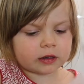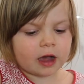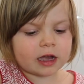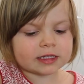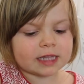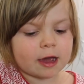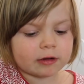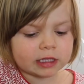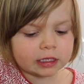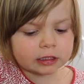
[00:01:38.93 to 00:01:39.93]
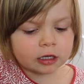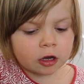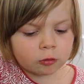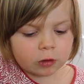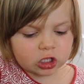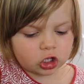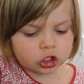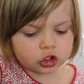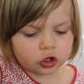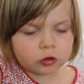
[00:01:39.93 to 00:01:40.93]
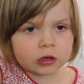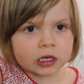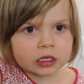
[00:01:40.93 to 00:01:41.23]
Guys, now we need 1 or 2